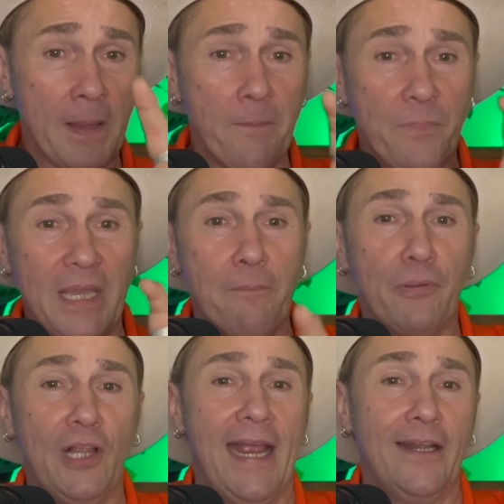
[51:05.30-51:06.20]
being
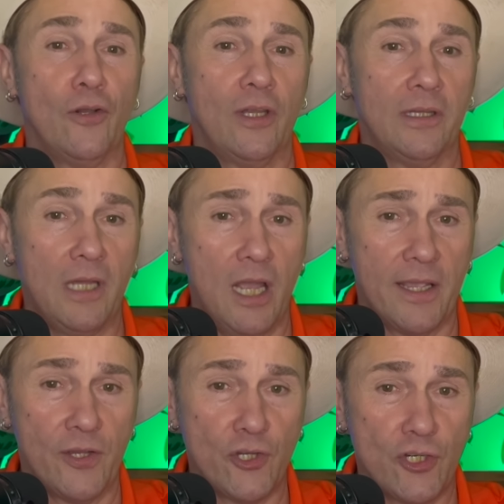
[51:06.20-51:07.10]
planted on
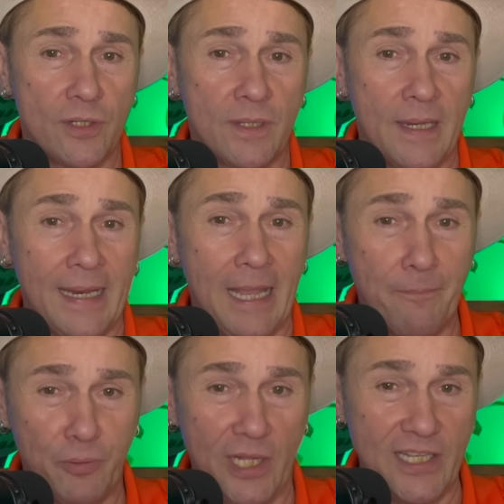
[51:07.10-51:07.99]
luggage
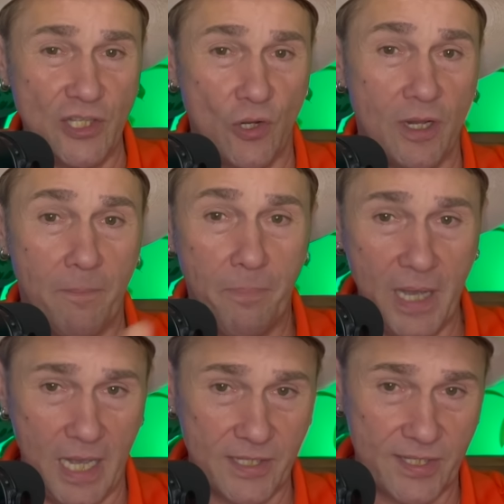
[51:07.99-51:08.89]
and placed on a
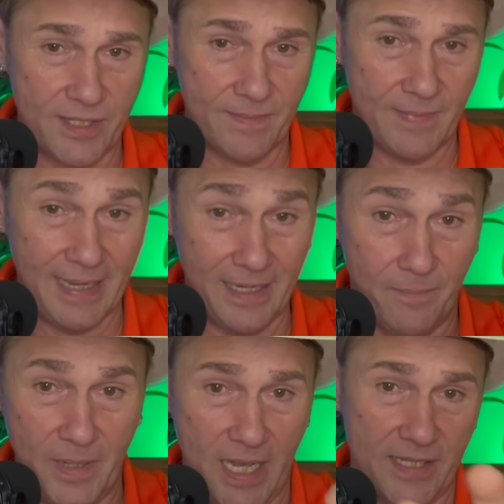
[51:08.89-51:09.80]
bus, and
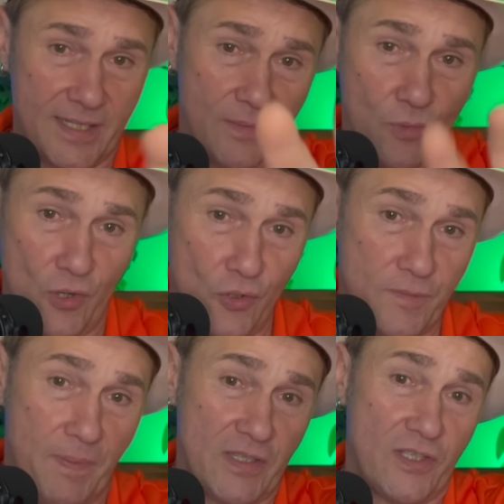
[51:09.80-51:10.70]
one of those
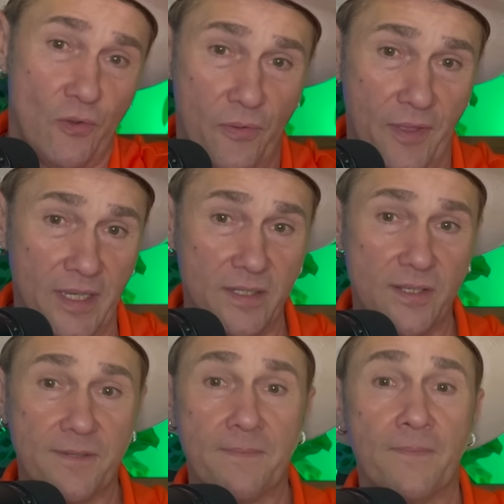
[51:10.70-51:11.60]
bus little
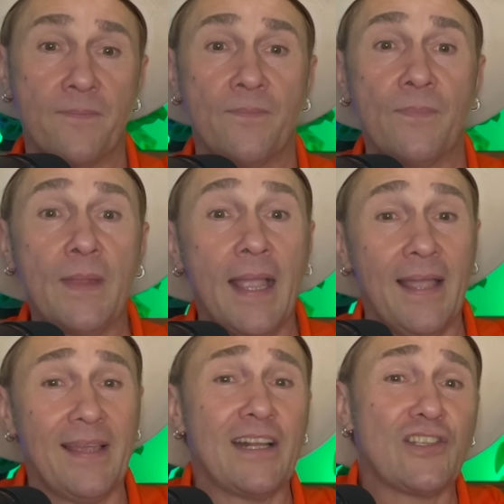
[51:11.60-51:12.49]
things.
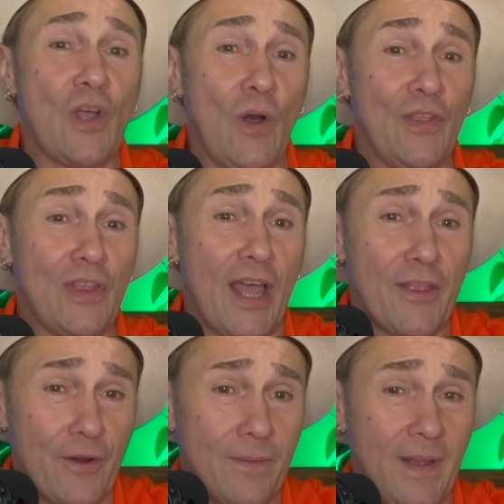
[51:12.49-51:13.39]
And then I saw
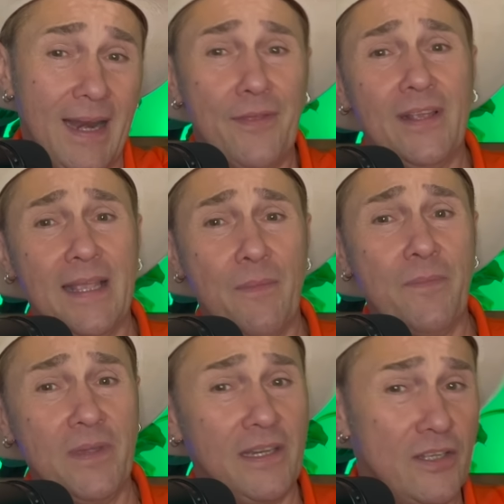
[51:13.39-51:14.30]
another, and I think that might
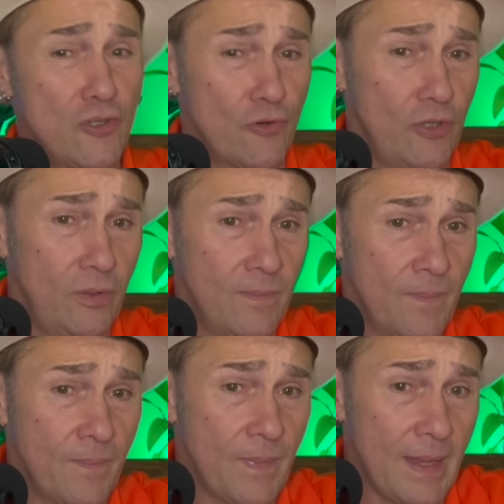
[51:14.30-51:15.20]
be in Israel.
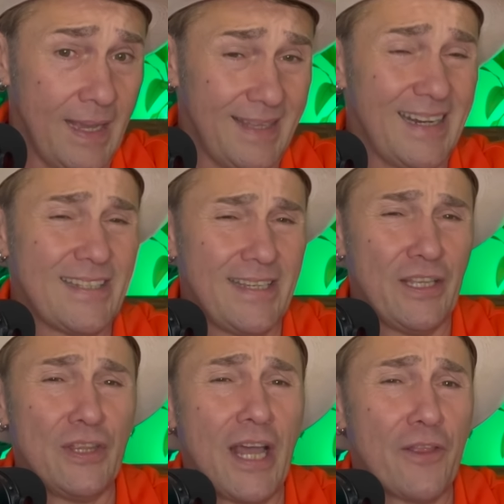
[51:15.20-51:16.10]
And then I see
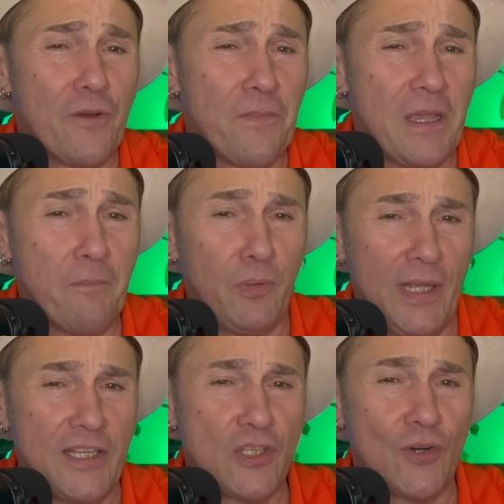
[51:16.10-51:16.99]
another being
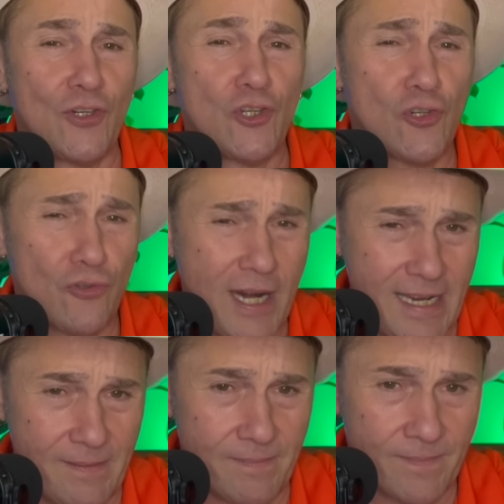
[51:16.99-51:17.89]
placed on a
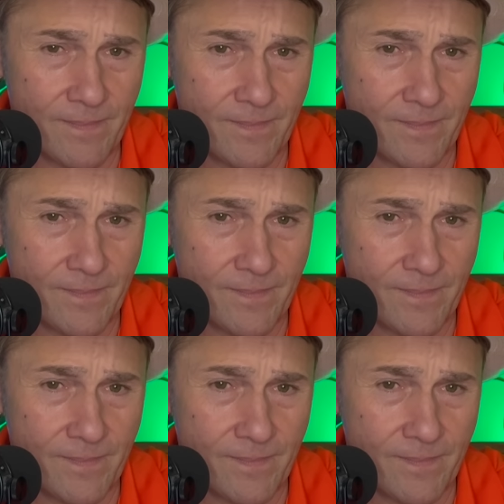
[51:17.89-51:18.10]
train.